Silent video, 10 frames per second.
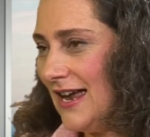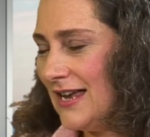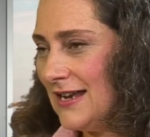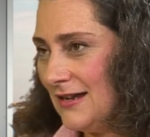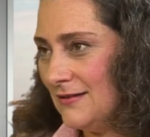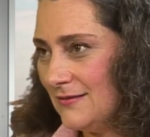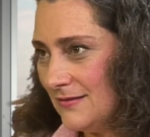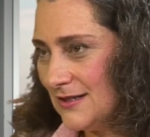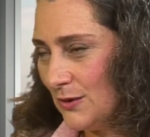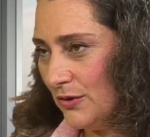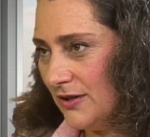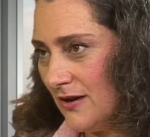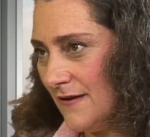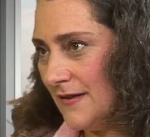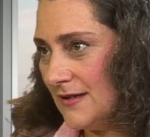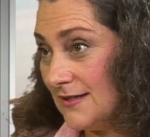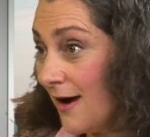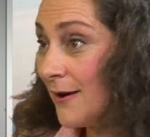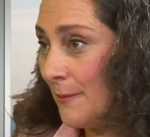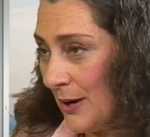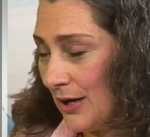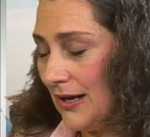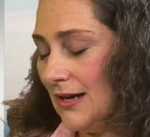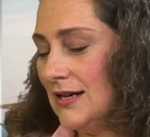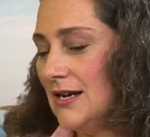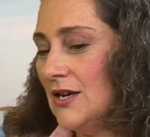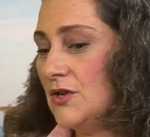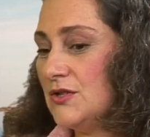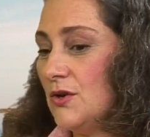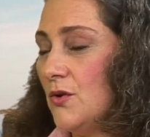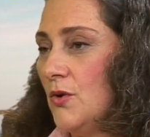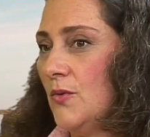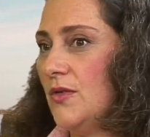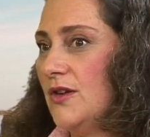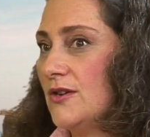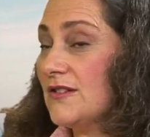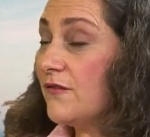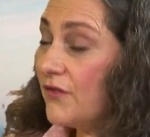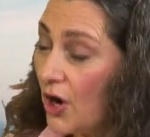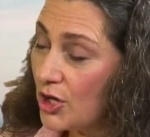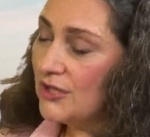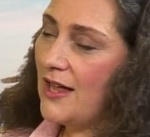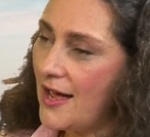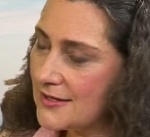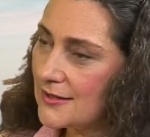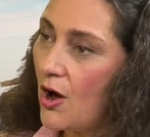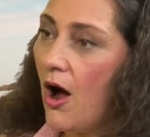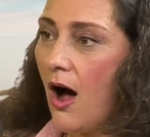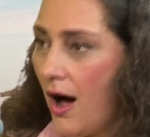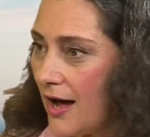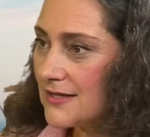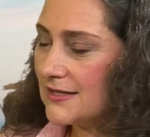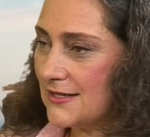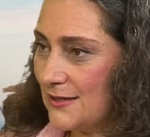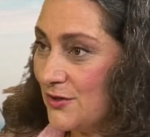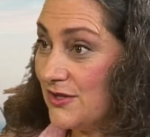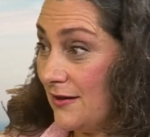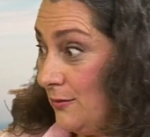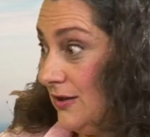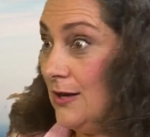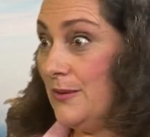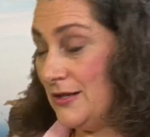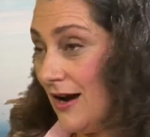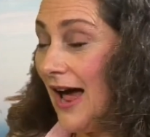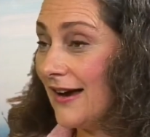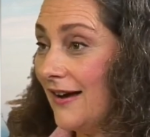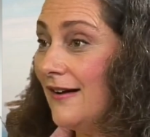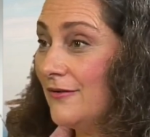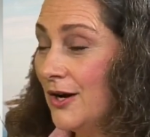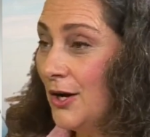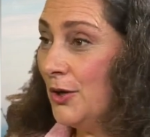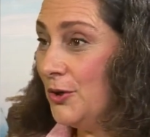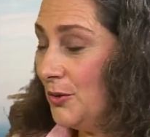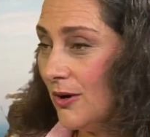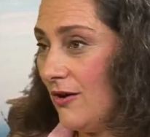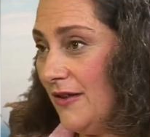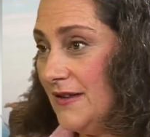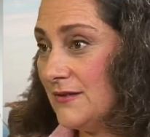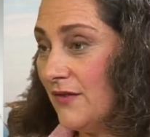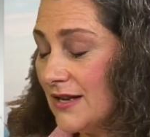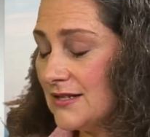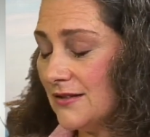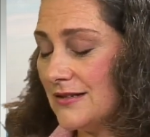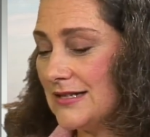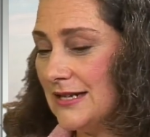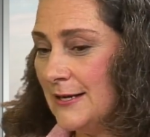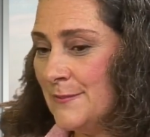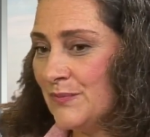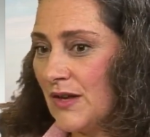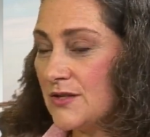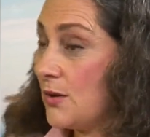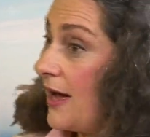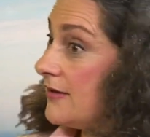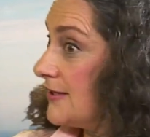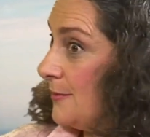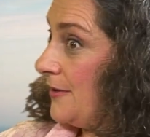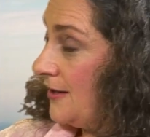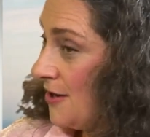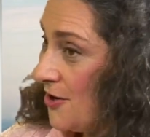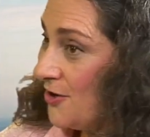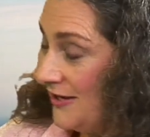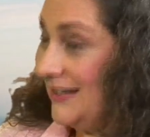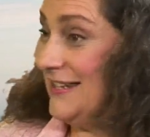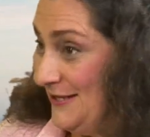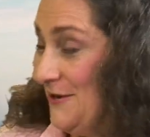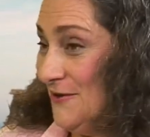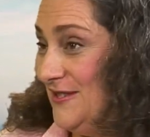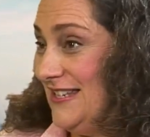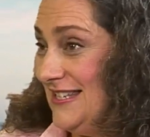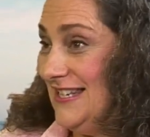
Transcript: and then sold it on the stock market. So there's far less cost associated with keeping track of who are all these investors. So how does somebody know that Liz owns these